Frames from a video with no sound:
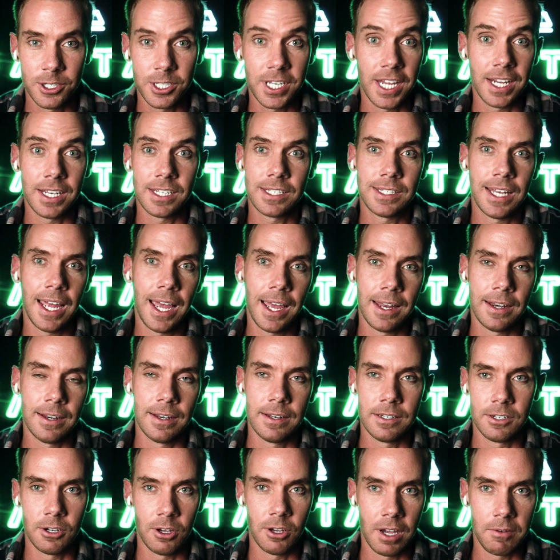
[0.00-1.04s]
just take a
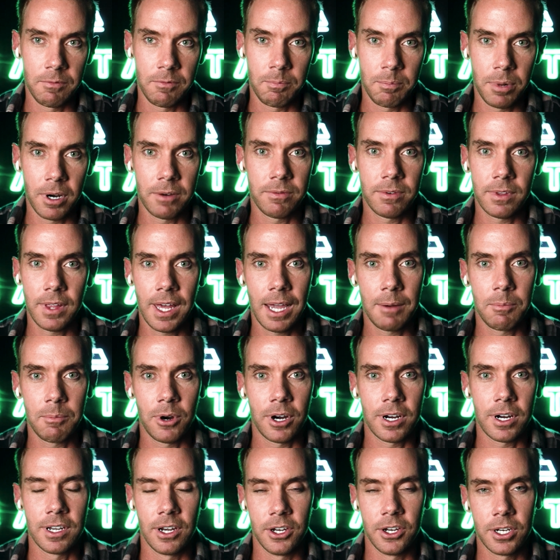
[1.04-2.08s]
statin and you'll have perfect
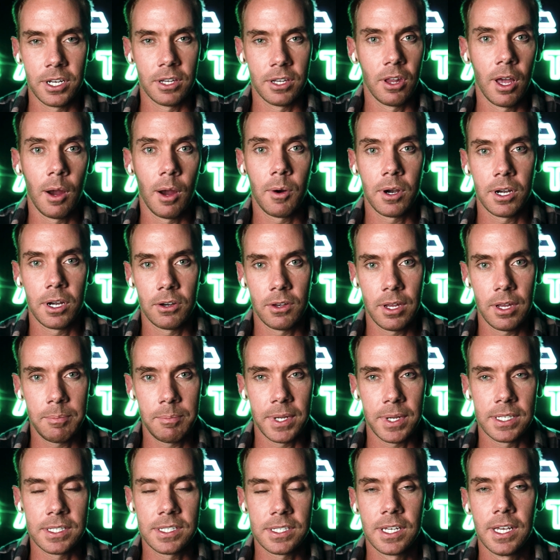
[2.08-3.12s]
lab work. You know, you can lower your
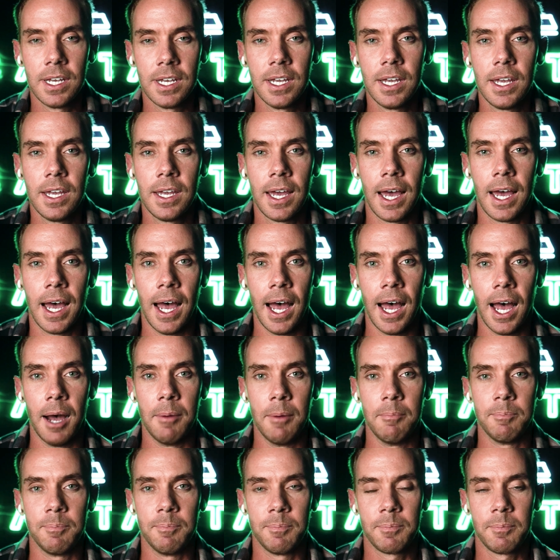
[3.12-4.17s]
lipids.
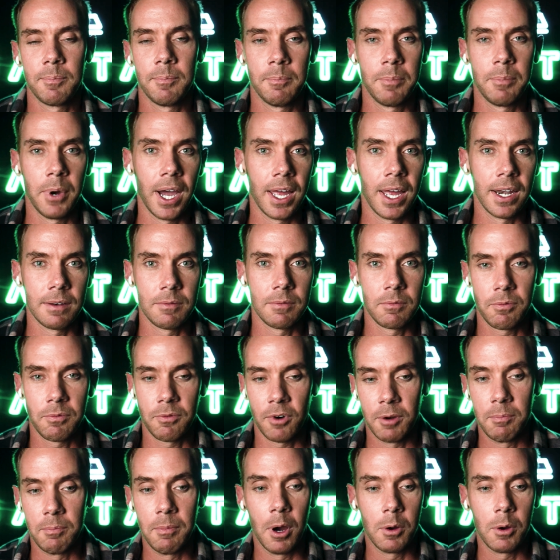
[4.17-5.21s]
Um, but
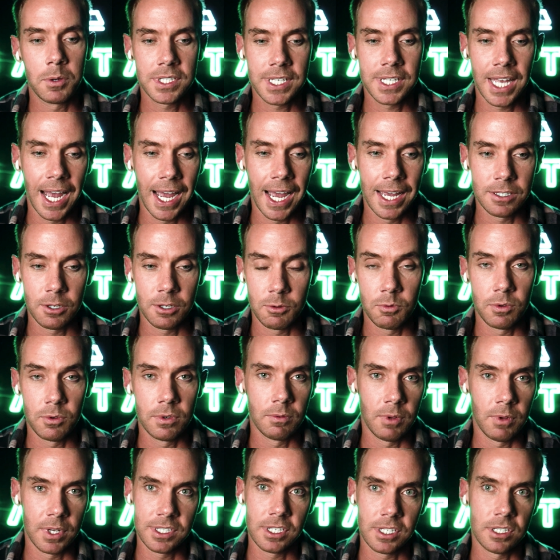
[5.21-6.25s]
for most guys
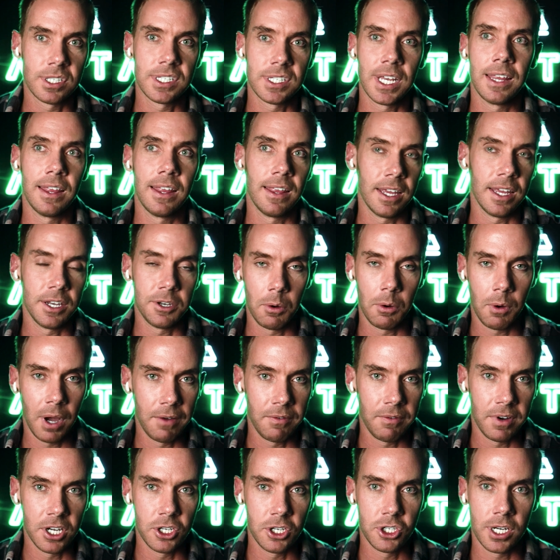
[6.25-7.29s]
who let's just say that they don't
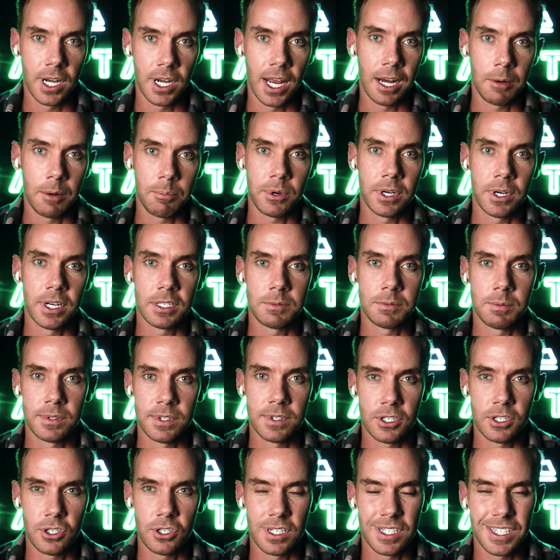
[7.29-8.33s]
have any genetic
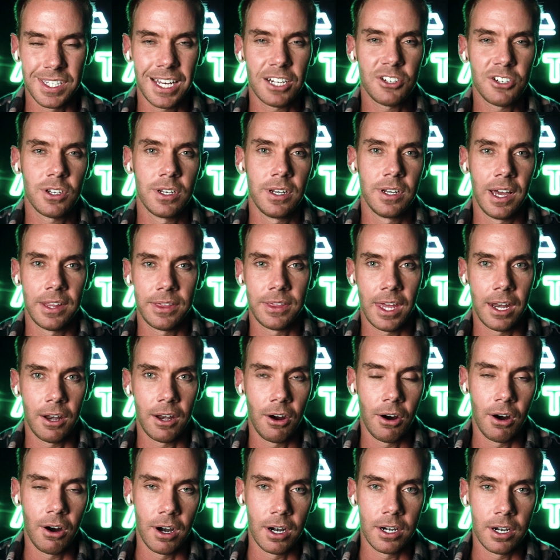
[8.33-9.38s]
predispositions, actually not
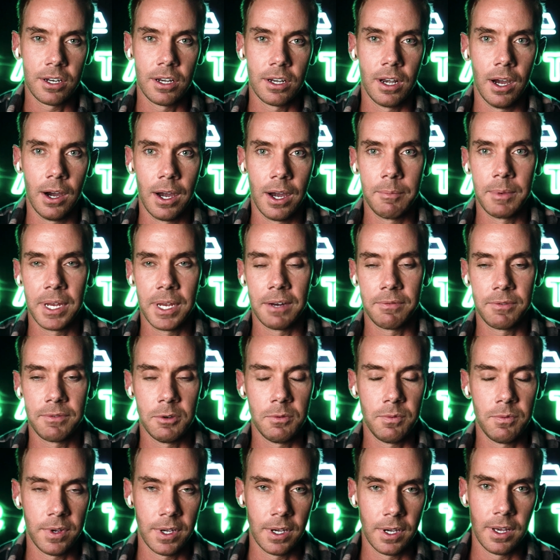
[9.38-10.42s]
that hard. You know, I mean,
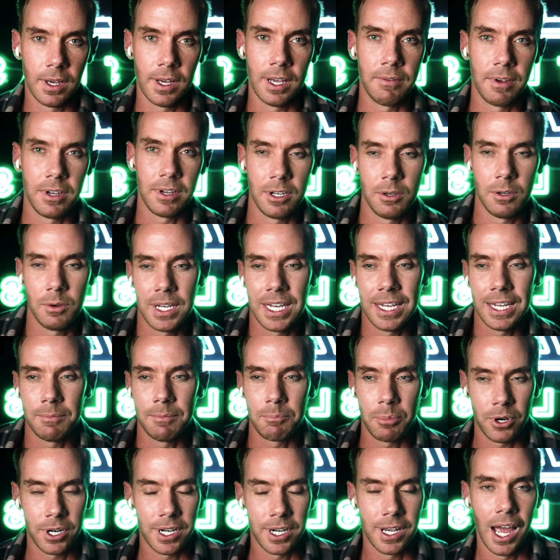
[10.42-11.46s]
if you feel if you
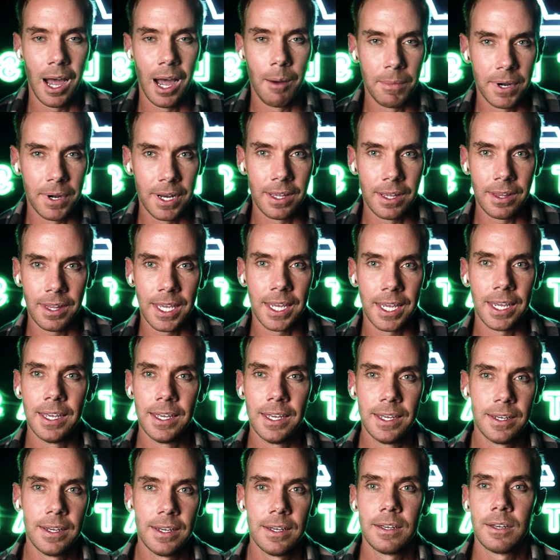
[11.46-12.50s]
eat
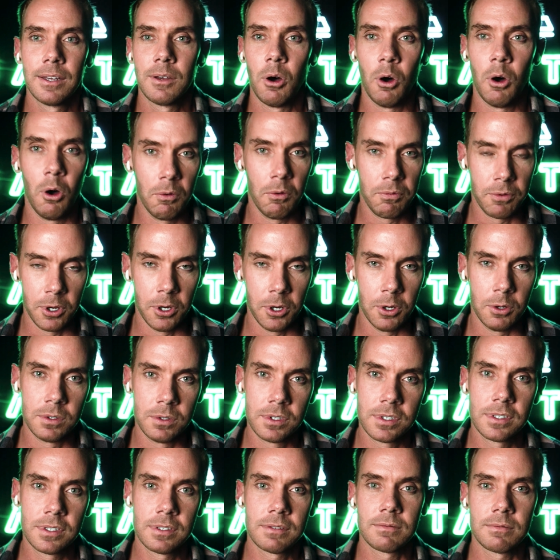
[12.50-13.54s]
predominantly whole
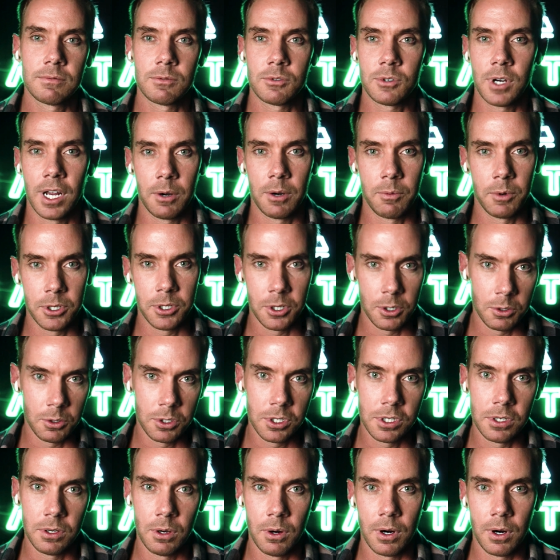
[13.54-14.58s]
foods, try to reduce